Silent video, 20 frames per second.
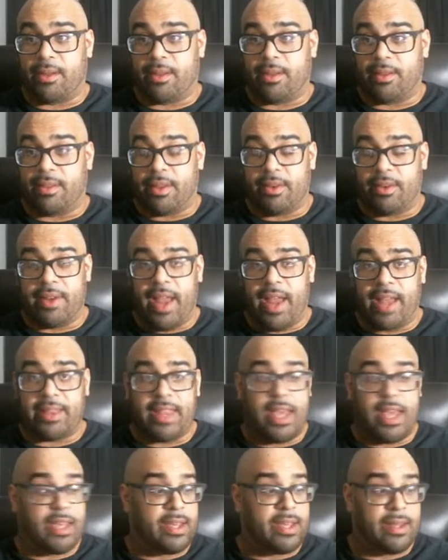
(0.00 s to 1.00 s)
They're not
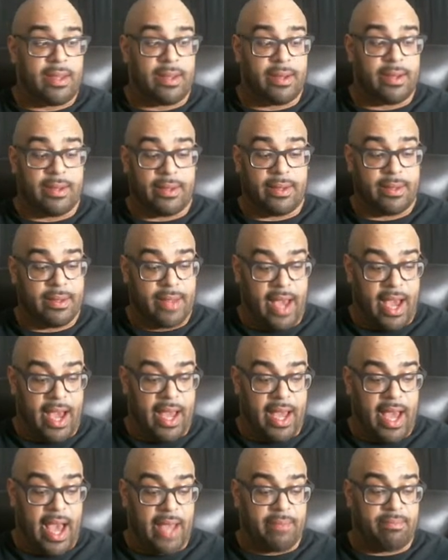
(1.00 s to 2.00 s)
that good.
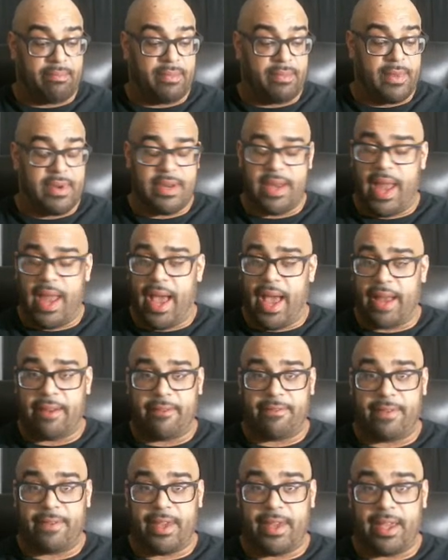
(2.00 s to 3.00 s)
I'm not a
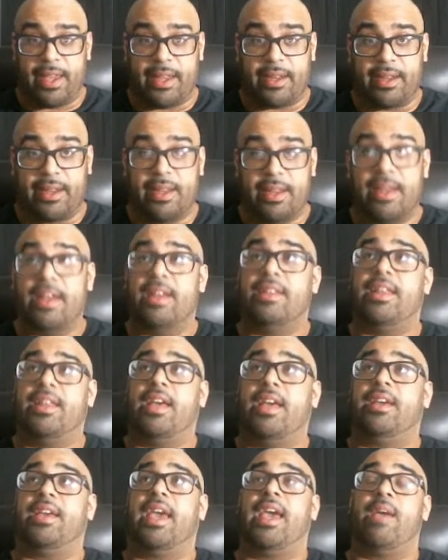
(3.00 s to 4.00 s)
fan. They
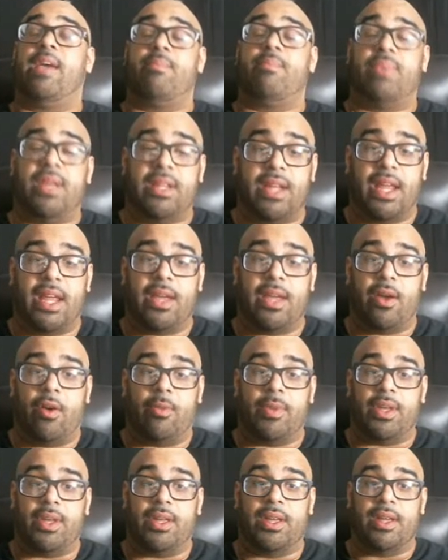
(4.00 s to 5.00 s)
can't beat
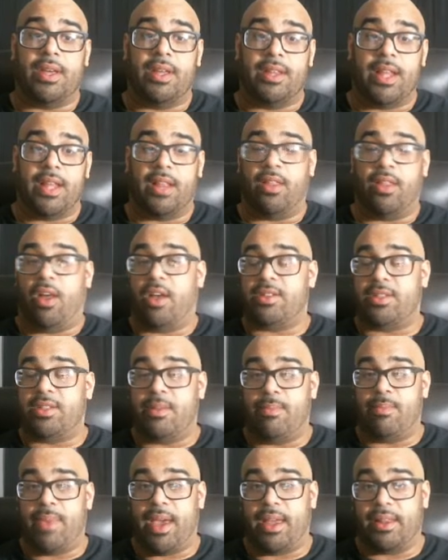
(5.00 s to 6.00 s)
Naomi. They lost to
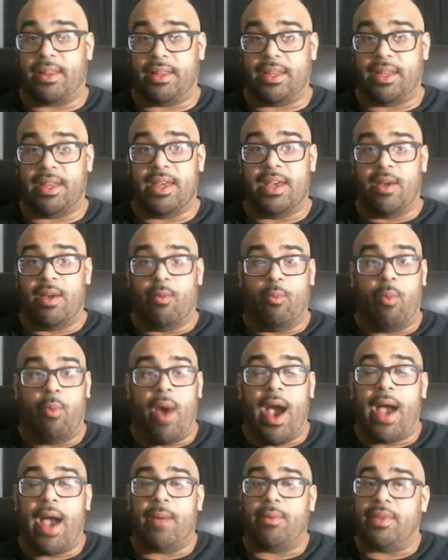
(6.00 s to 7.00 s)
Bayley.
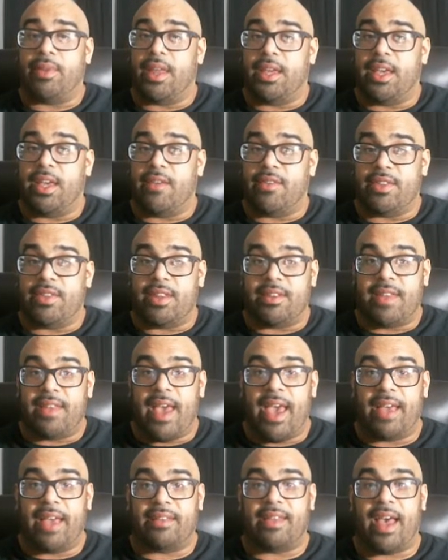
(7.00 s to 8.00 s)
Why were they given the
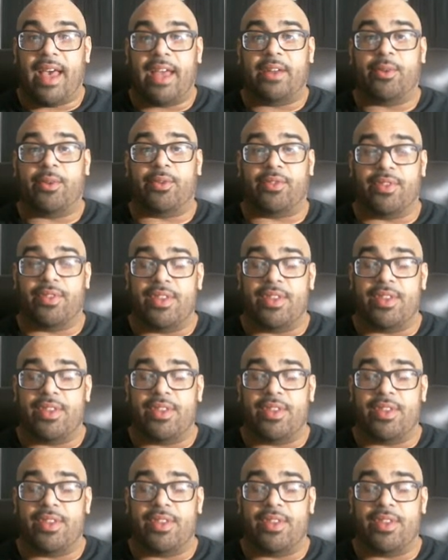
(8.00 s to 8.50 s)
tag titles?